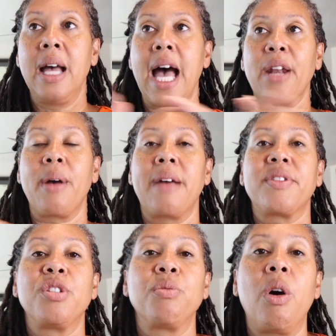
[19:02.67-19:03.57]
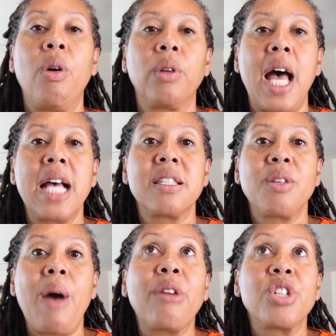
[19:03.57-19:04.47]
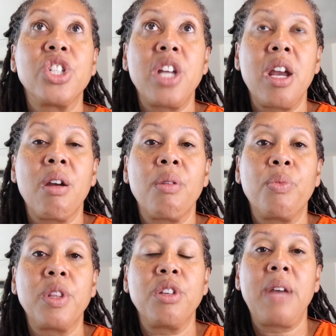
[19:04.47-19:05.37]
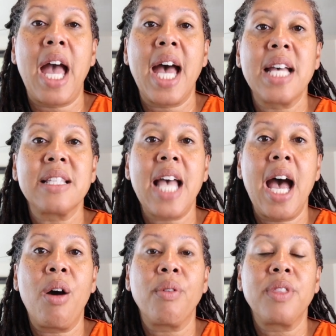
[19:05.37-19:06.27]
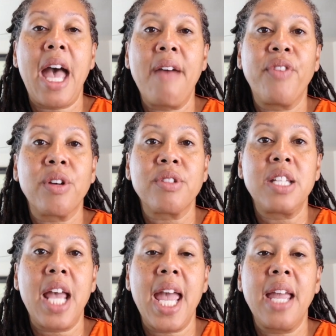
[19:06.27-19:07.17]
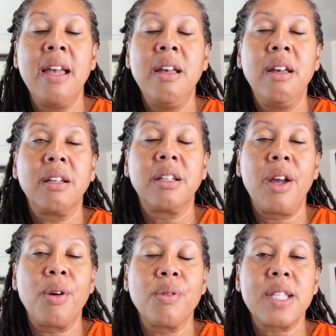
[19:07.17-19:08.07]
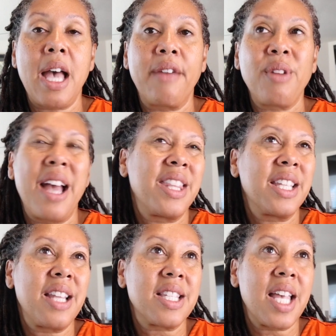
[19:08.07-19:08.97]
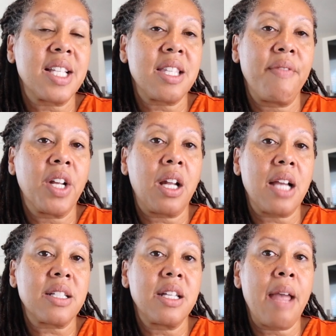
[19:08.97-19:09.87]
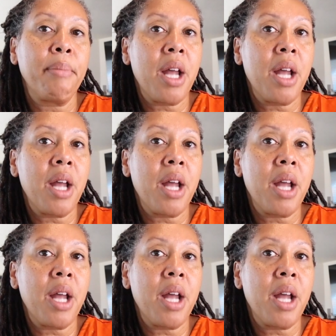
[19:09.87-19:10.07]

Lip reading: I don't have to do a whole lot. So I'll share with you guys how that first day goes after. I think that's like 7 o'clock tonight.